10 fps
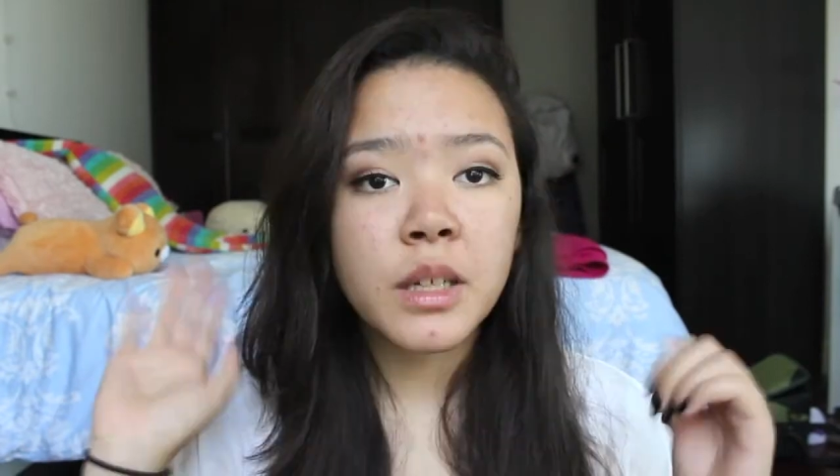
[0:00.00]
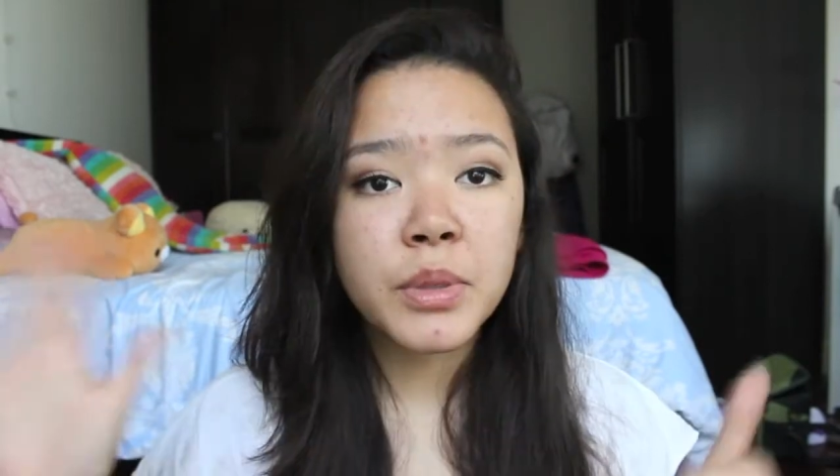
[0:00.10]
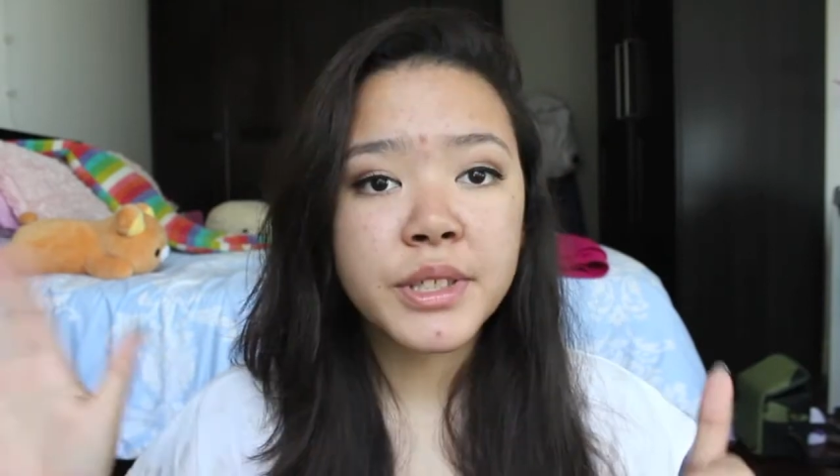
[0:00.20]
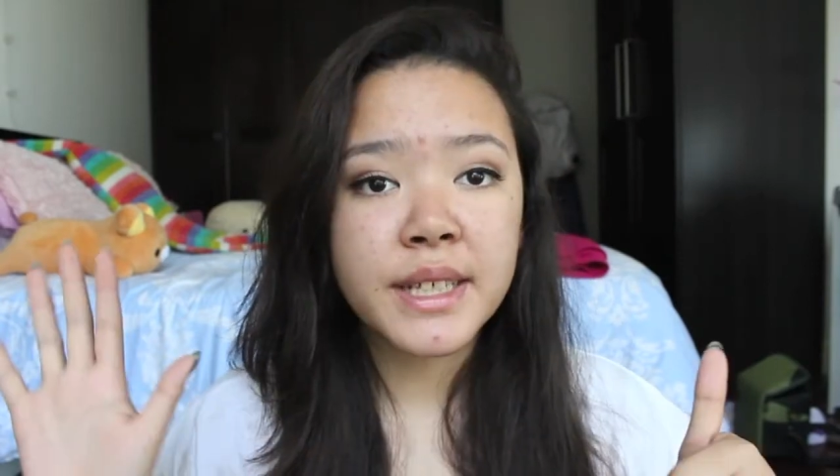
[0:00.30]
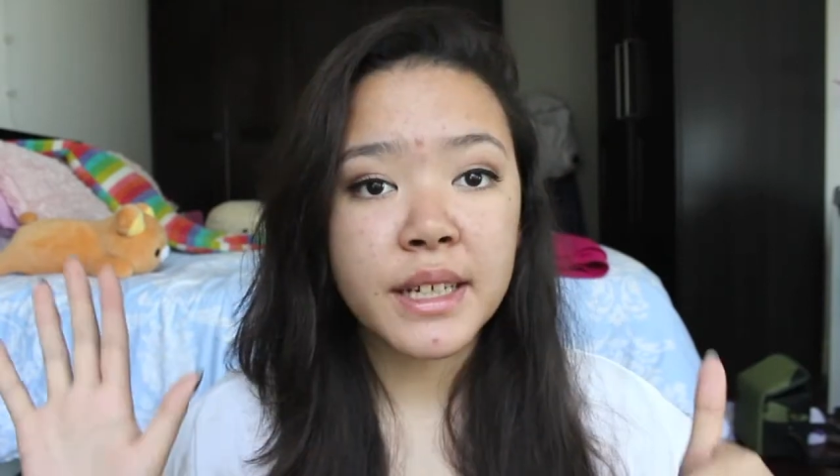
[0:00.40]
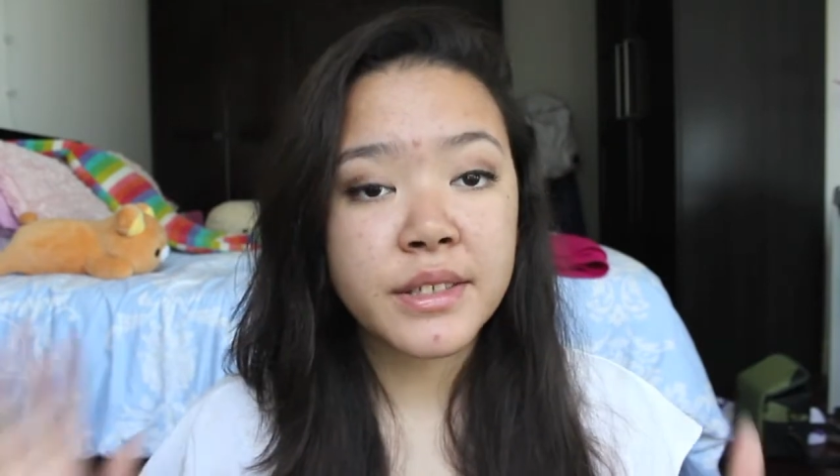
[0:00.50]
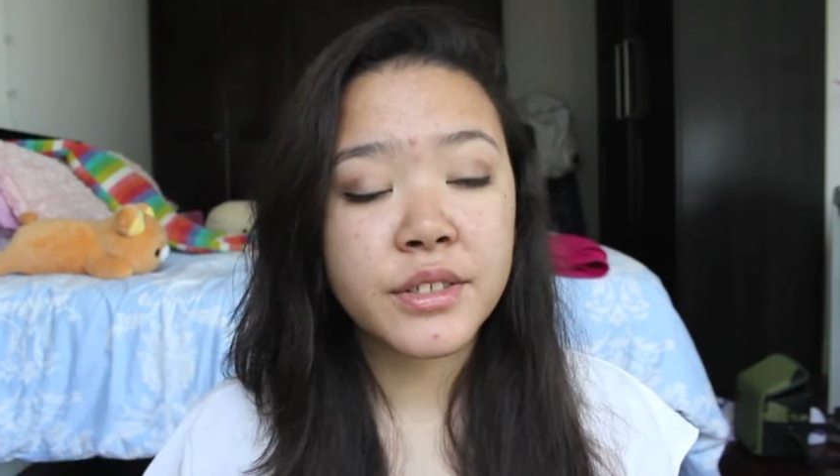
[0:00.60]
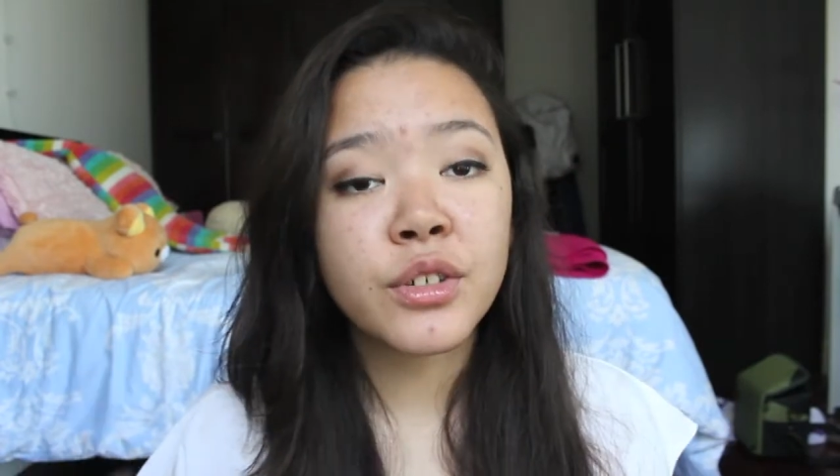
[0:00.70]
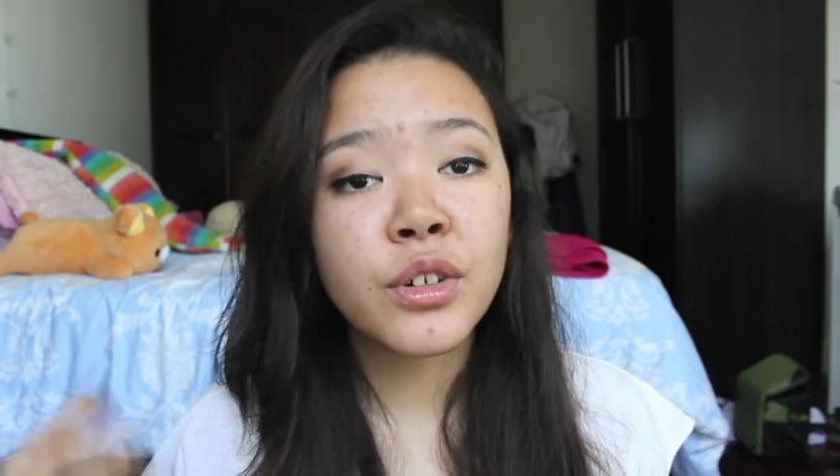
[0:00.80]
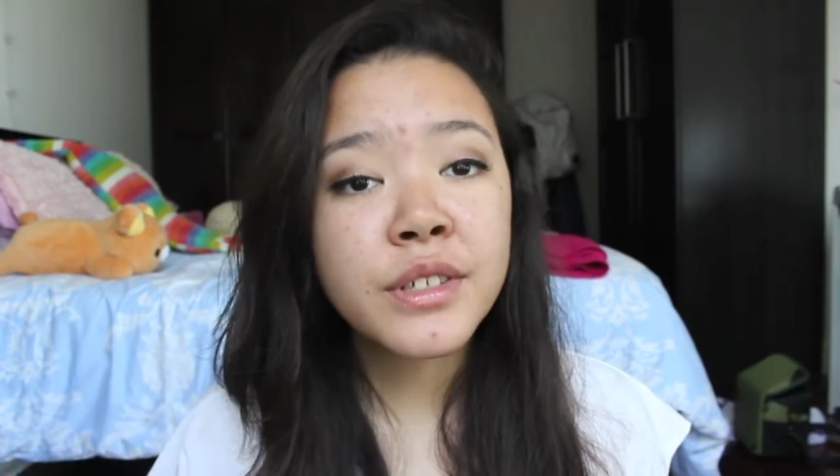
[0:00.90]
Number
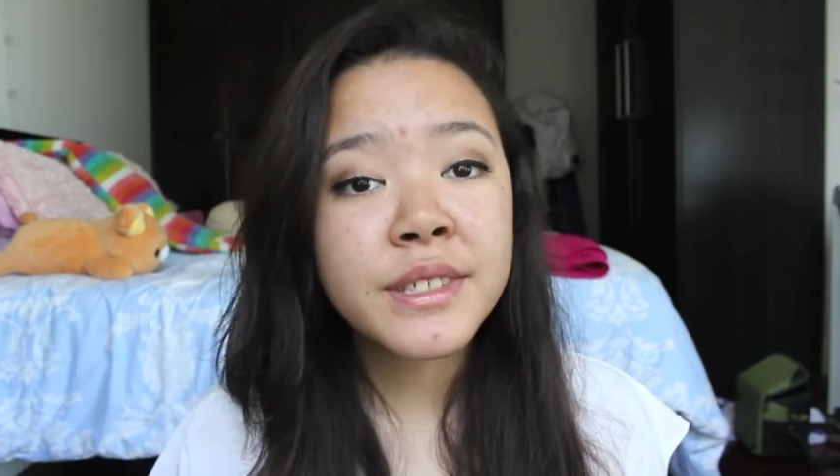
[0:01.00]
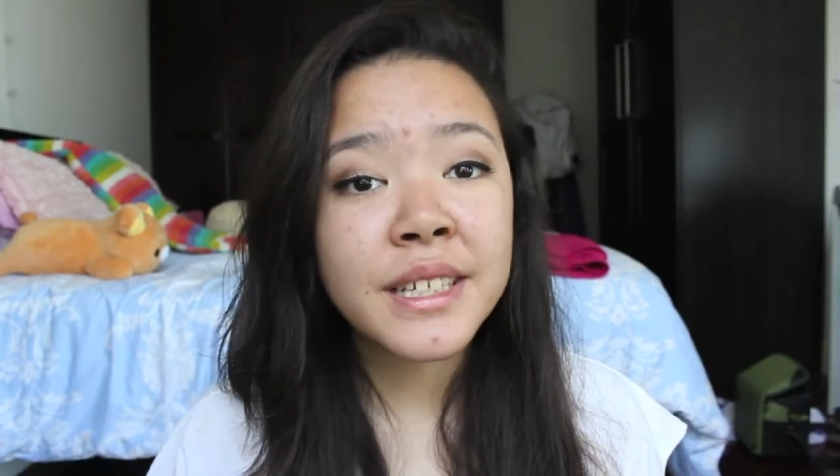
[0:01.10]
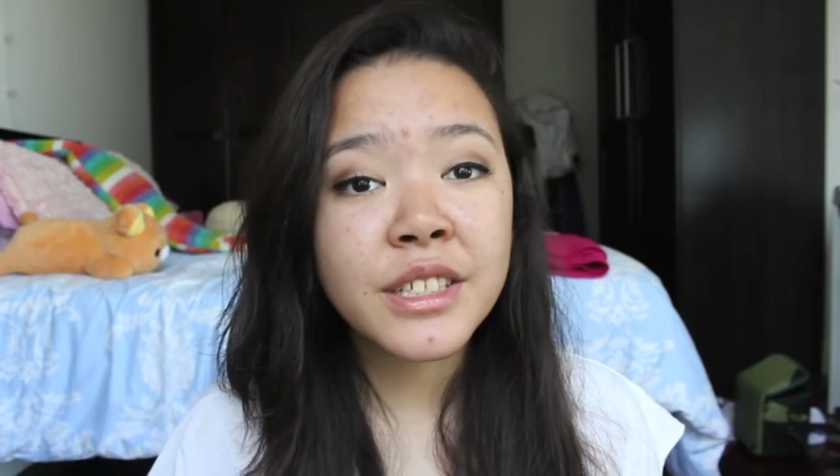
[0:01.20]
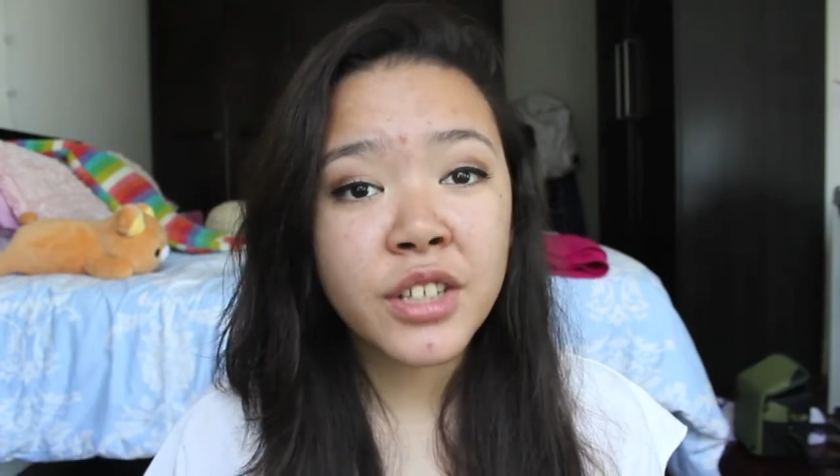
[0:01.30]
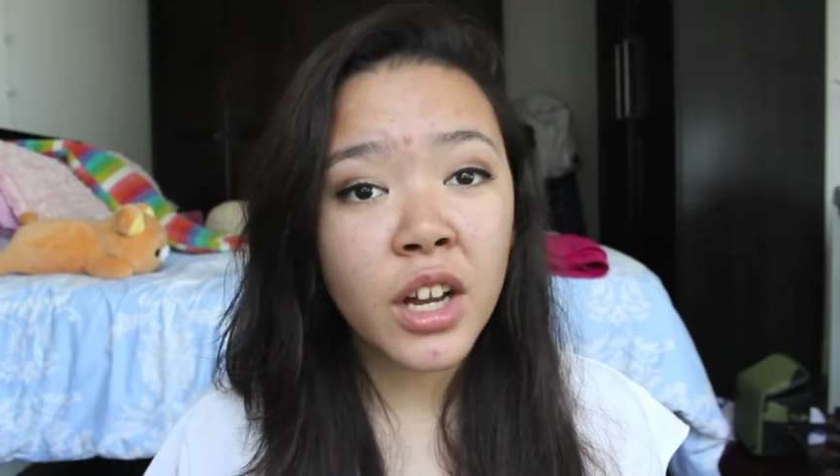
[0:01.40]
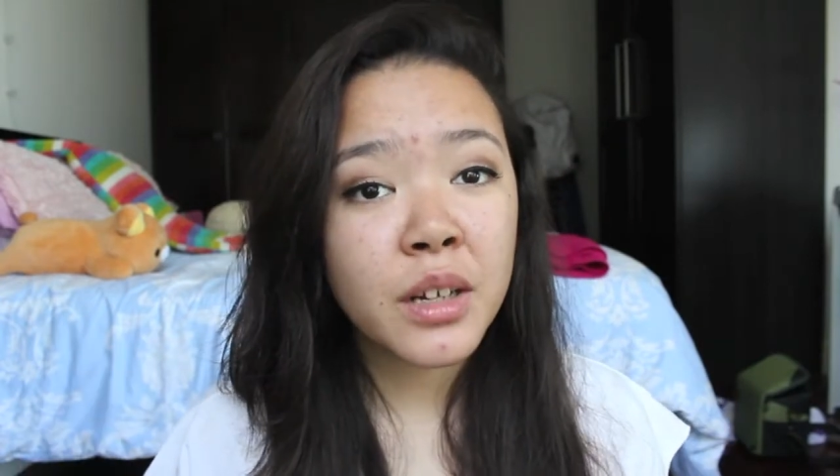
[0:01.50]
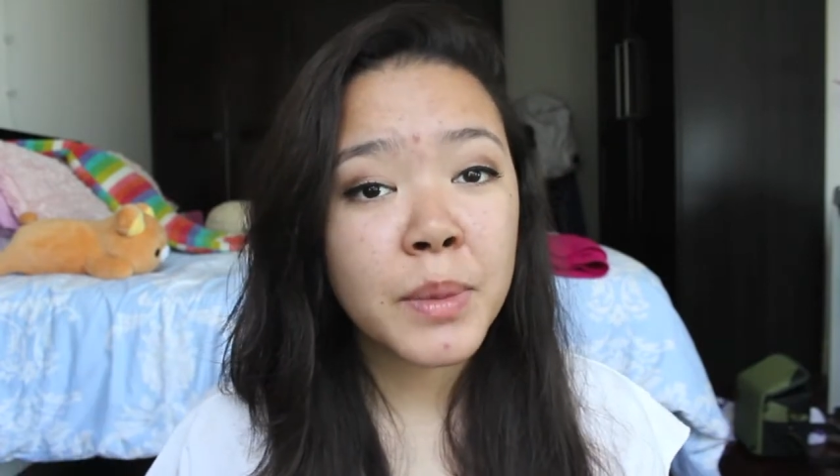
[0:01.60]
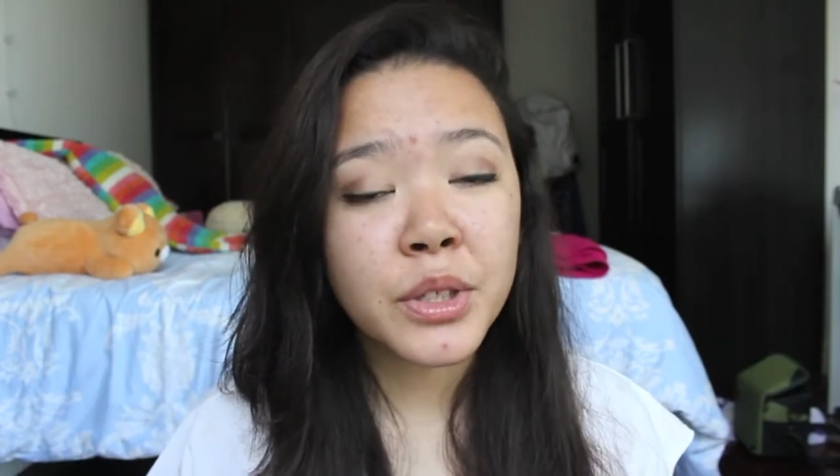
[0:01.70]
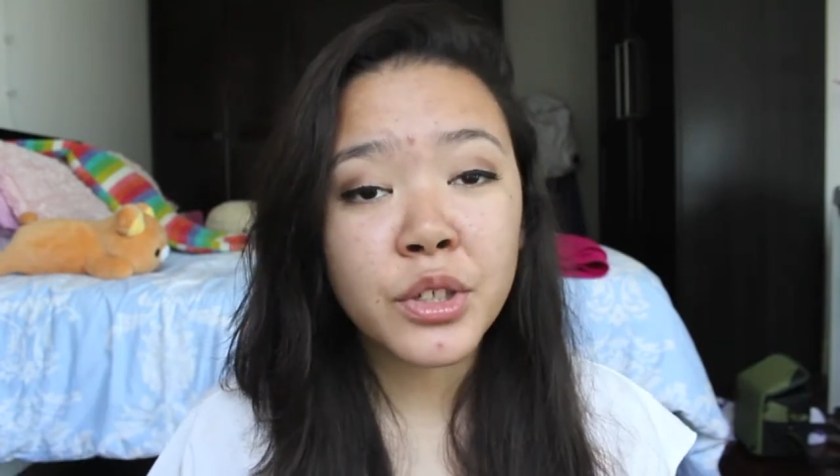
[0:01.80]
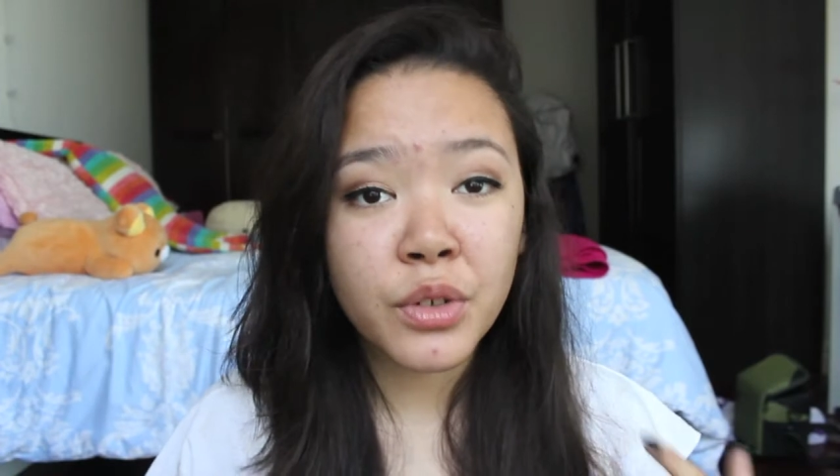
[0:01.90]
six, girls like to talk about their